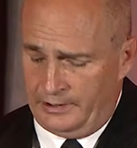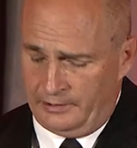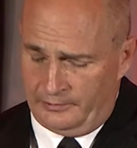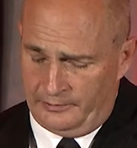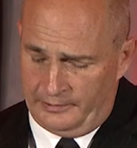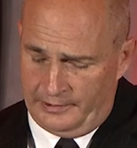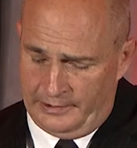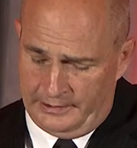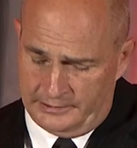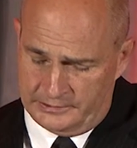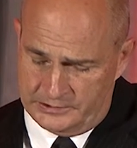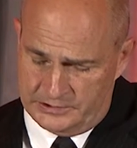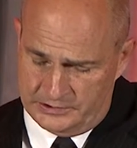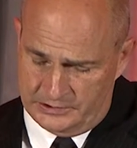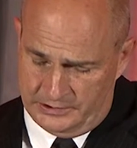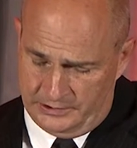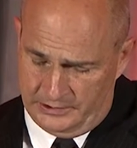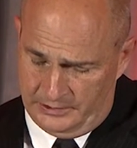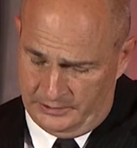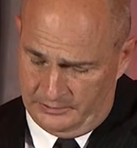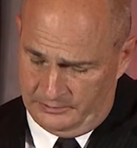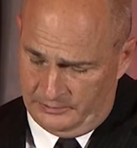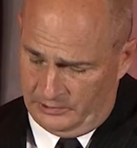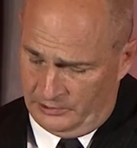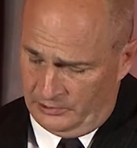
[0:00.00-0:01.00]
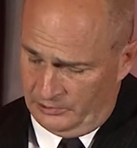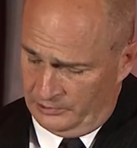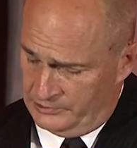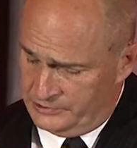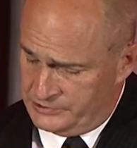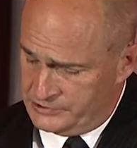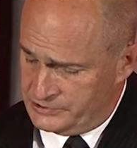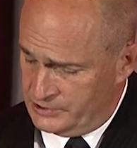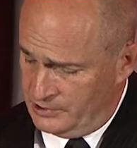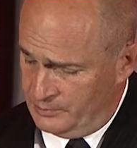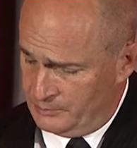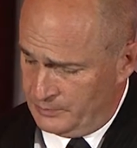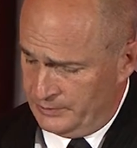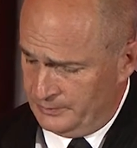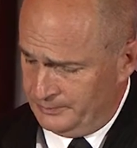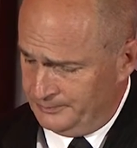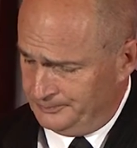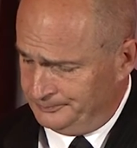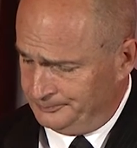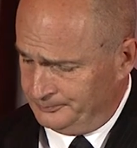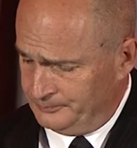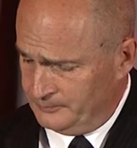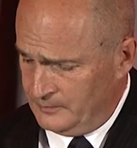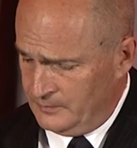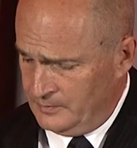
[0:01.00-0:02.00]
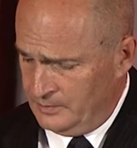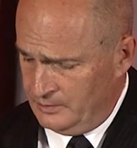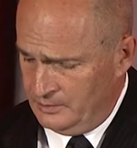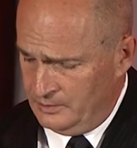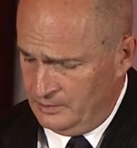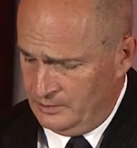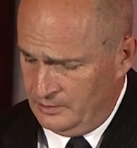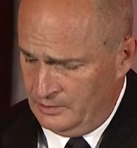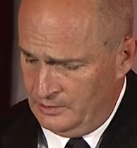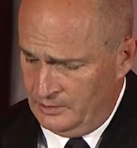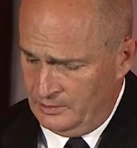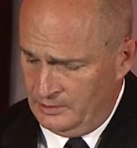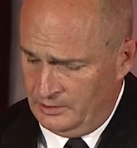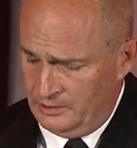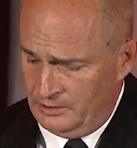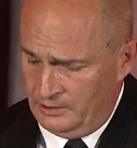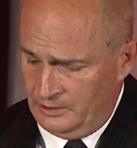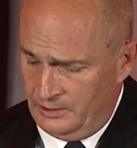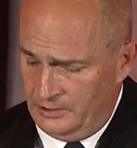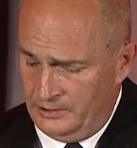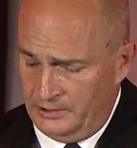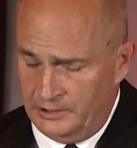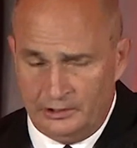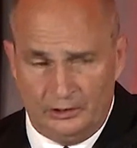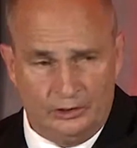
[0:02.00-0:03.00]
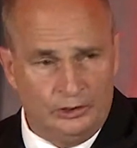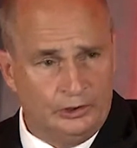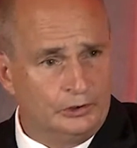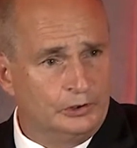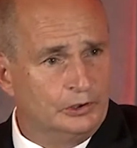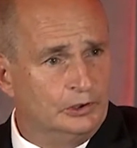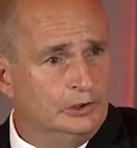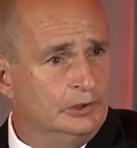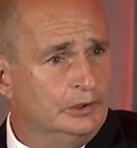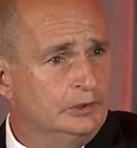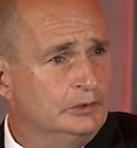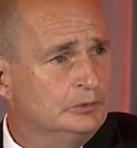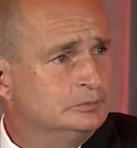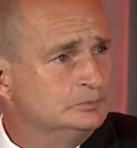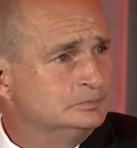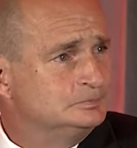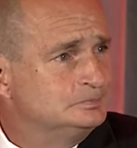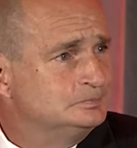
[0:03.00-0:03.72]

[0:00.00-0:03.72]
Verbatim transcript: or that uh, early summer, and he didn't look good.